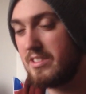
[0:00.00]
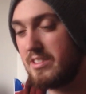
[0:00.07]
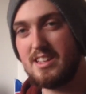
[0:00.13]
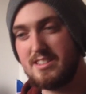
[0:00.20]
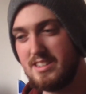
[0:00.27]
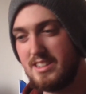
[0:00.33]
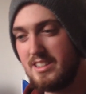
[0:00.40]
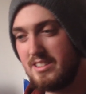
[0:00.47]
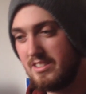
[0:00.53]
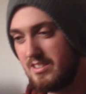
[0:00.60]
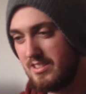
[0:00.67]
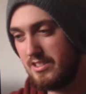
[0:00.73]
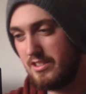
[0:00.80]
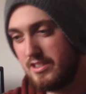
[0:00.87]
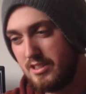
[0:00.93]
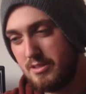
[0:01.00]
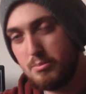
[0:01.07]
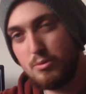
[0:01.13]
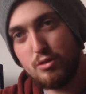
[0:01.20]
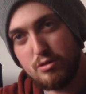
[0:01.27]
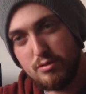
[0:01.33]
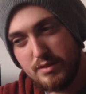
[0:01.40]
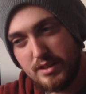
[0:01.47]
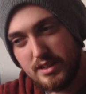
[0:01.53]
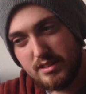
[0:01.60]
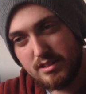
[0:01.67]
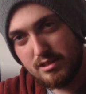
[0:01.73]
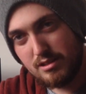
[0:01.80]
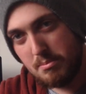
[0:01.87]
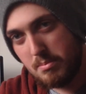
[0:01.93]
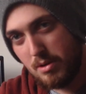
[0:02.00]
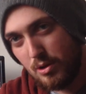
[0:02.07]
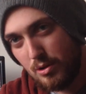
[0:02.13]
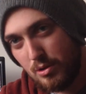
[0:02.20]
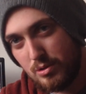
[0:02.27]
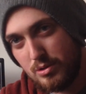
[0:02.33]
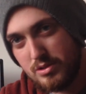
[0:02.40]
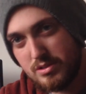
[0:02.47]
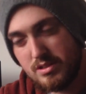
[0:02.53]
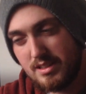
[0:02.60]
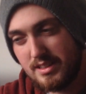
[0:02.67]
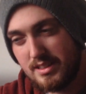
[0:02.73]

that's in, you can move it, compose,